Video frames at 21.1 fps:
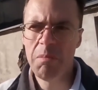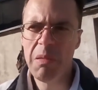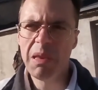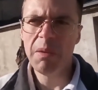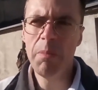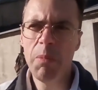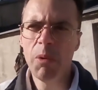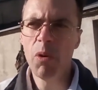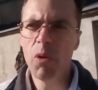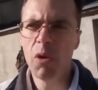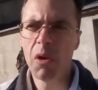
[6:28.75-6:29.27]

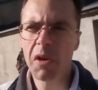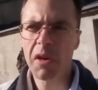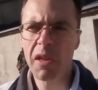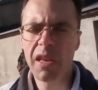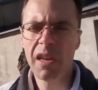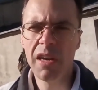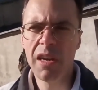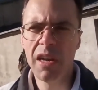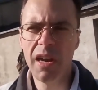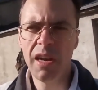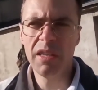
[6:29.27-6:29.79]
people,
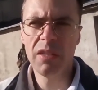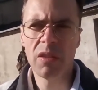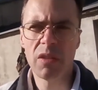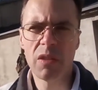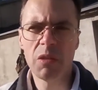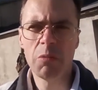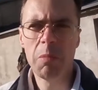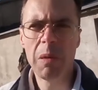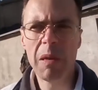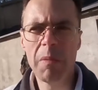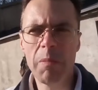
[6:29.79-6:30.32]

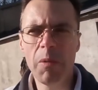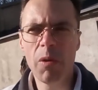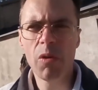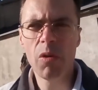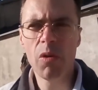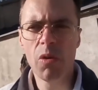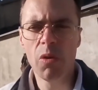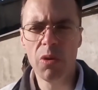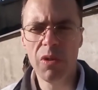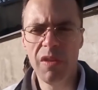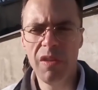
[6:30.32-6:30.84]
organizers, people
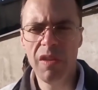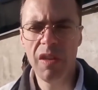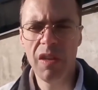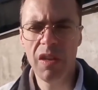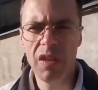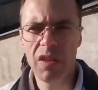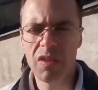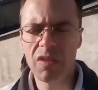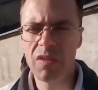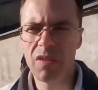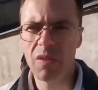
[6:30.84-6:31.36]
who
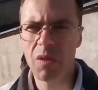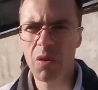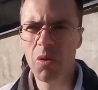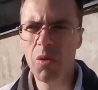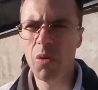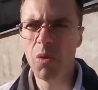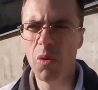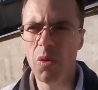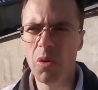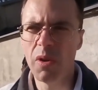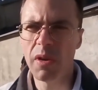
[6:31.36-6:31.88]
did,
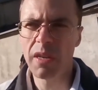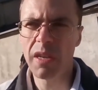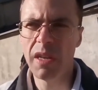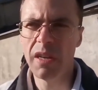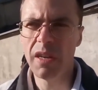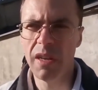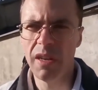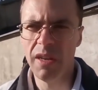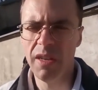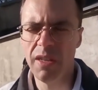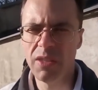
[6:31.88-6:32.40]
who
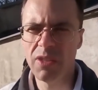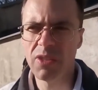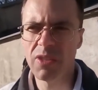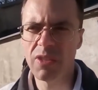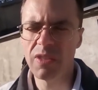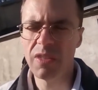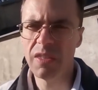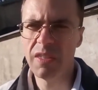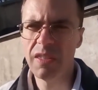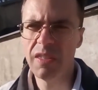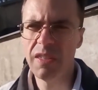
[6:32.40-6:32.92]

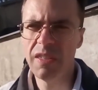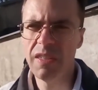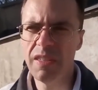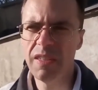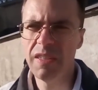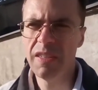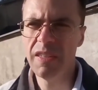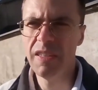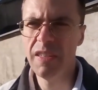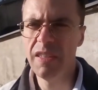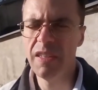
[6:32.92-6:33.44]
organized,
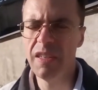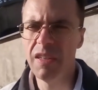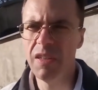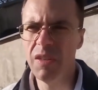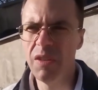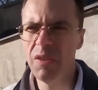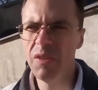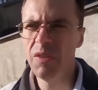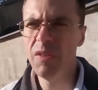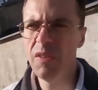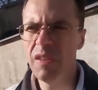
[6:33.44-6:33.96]
you
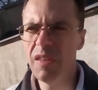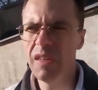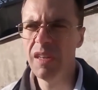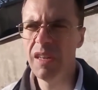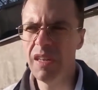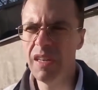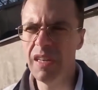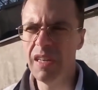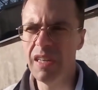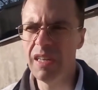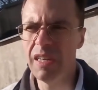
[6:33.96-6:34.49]
know,
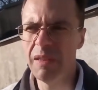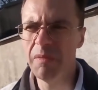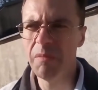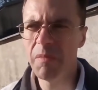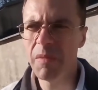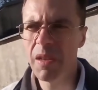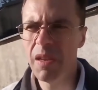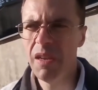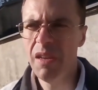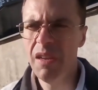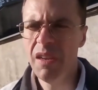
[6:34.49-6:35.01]

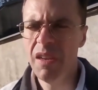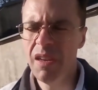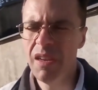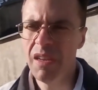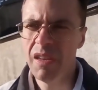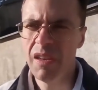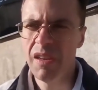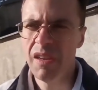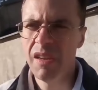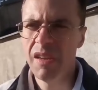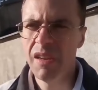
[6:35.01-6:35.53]
um,
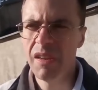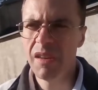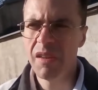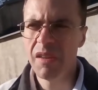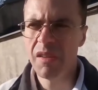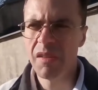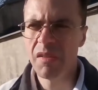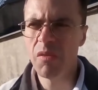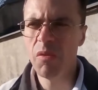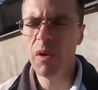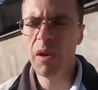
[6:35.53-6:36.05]

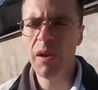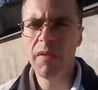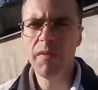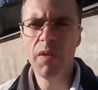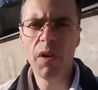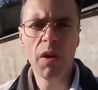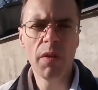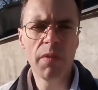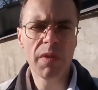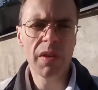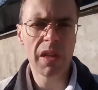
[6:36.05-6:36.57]
who are
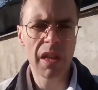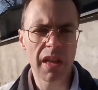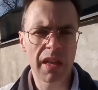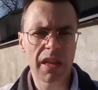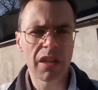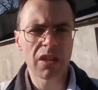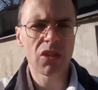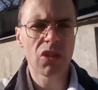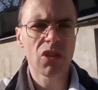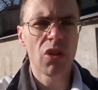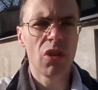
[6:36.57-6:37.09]
involved in
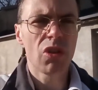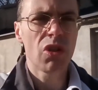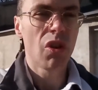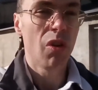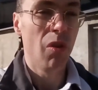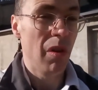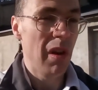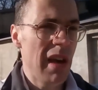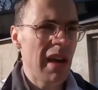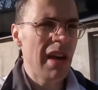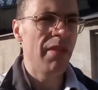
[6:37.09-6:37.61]
like a
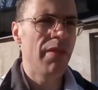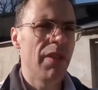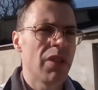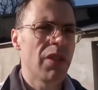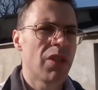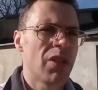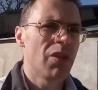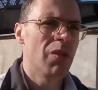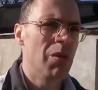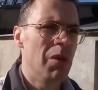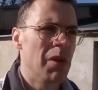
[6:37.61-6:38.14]
social life
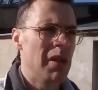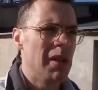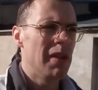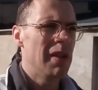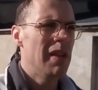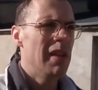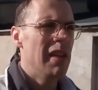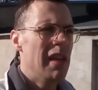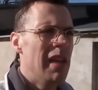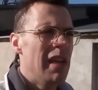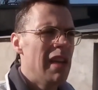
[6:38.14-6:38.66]
and so on,